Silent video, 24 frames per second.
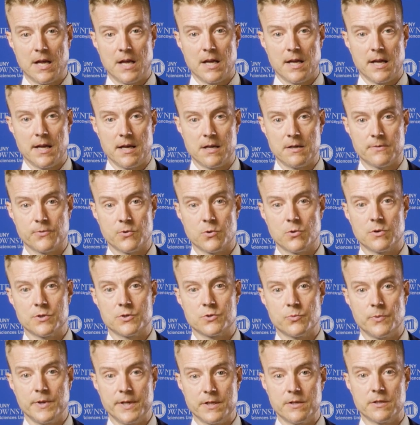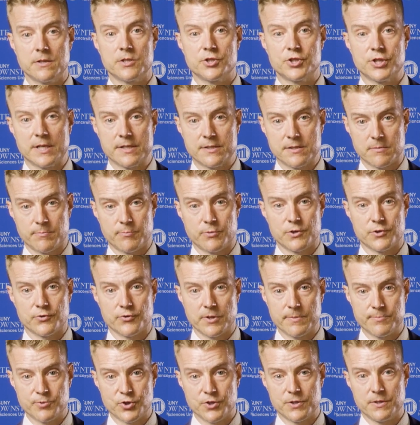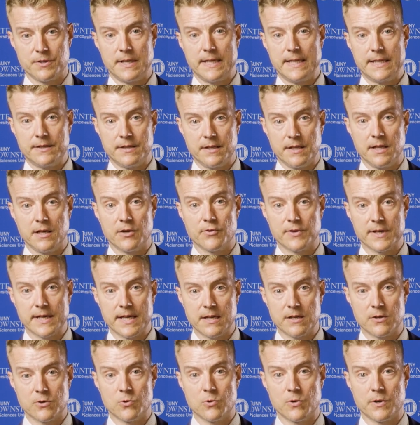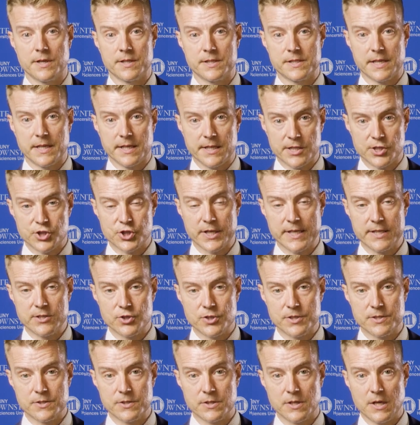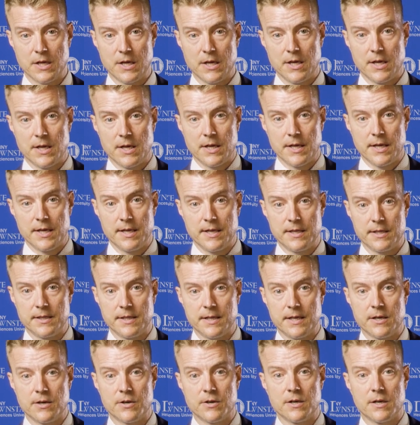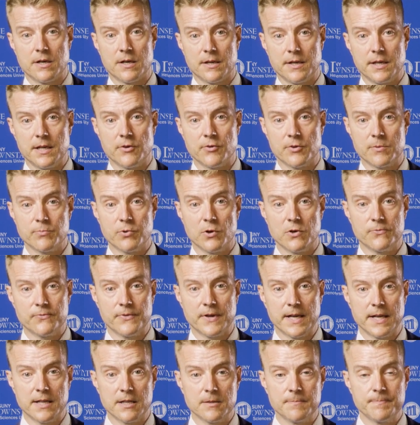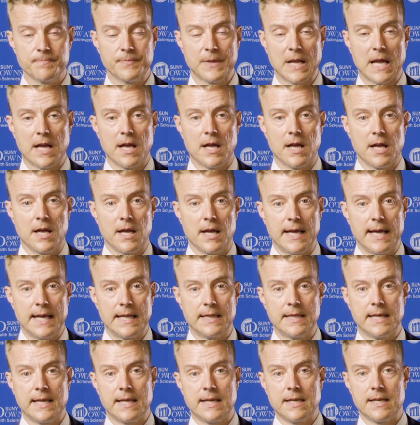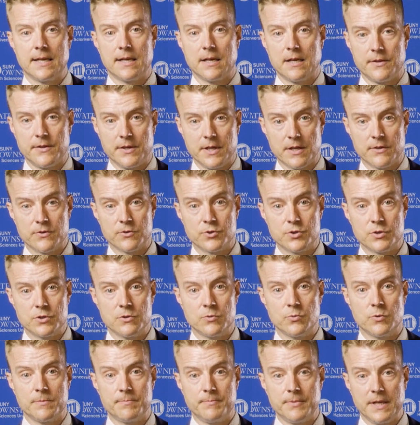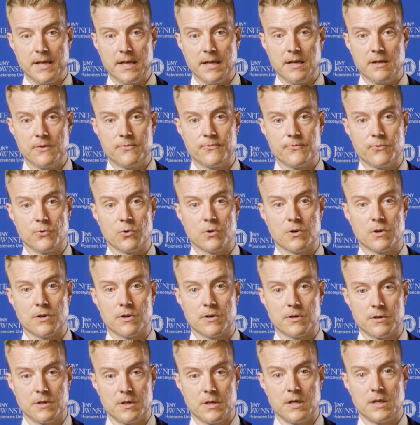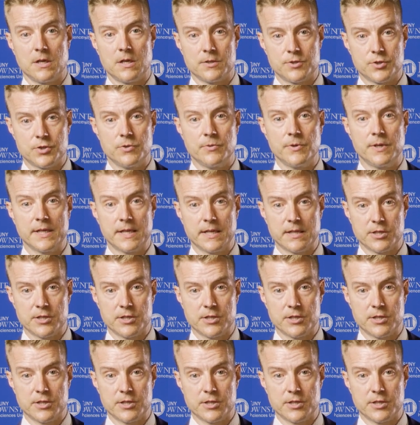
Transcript: And of course, we could adjust the prescription in the hearing aid according to any changes in their hearing profile. And then the other 2 would be for tuning and